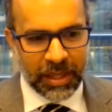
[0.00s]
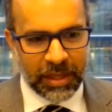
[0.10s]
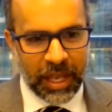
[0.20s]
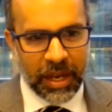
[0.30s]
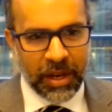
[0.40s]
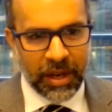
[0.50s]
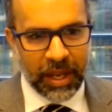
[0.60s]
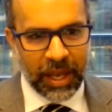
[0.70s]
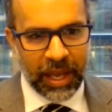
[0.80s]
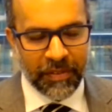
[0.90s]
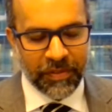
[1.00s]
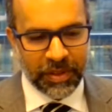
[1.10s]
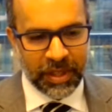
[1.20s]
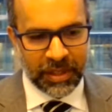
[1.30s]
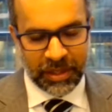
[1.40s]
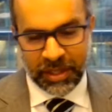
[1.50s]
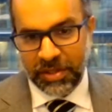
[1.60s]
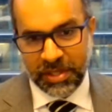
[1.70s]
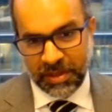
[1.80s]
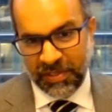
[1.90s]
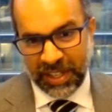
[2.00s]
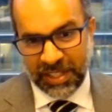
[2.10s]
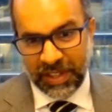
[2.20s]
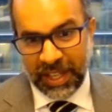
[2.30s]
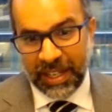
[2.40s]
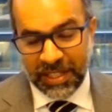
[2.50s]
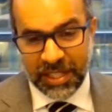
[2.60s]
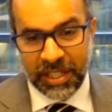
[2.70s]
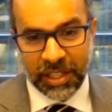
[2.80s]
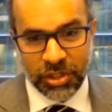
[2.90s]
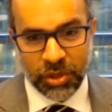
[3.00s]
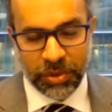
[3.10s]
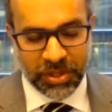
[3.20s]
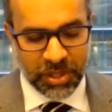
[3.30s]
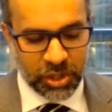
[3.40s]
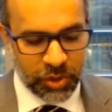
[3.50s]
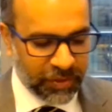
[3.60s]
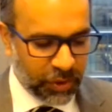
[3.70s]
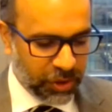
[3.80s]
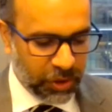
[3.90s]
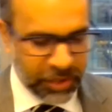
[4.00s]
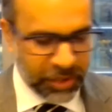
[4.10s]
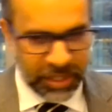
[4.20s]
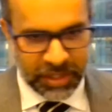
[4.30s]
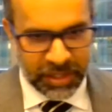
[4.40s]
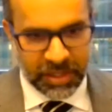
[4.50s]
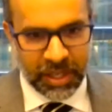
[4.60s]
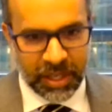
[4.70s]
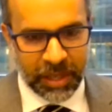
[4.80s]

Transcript: There is effectively, at least in English law, there's a string of authorities,